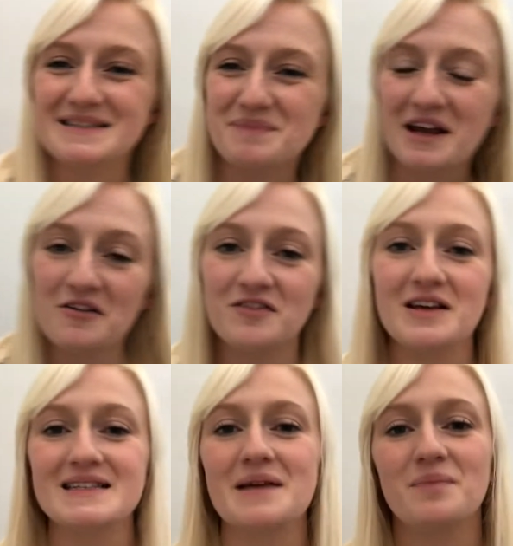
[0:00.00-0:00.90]
A bit
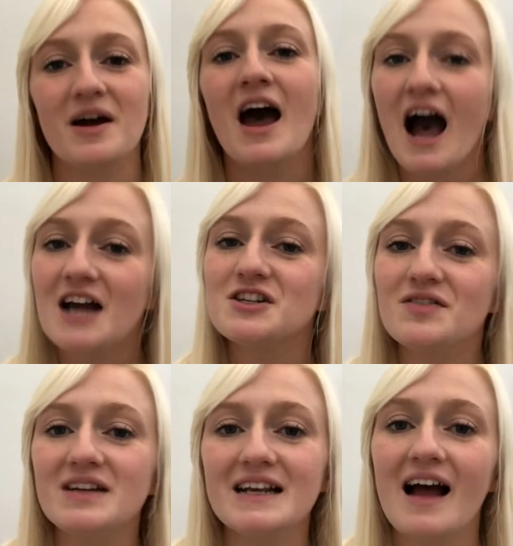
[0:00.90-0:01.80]
confusing, but I do
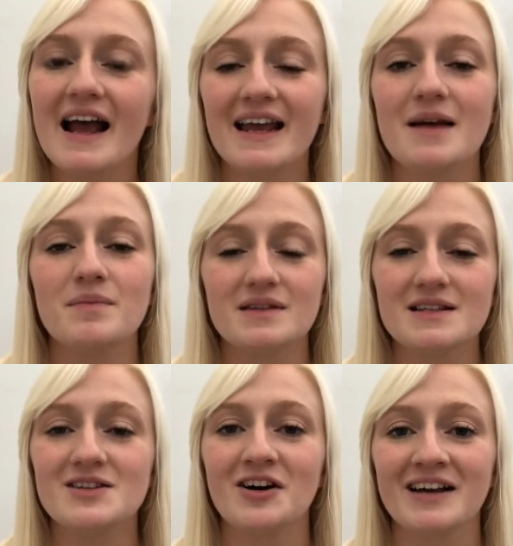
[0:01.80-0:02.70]
really like it, but the
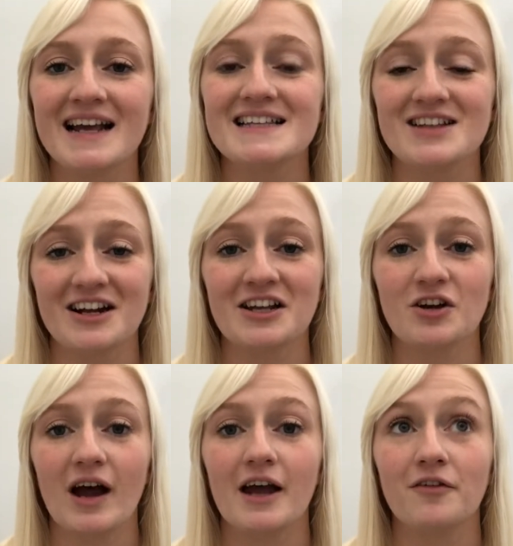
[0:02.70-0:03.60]
song gets stuck in
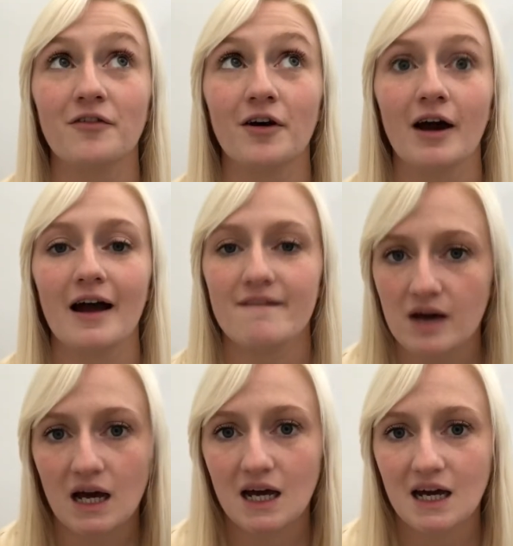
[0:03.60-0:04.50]
your head forever.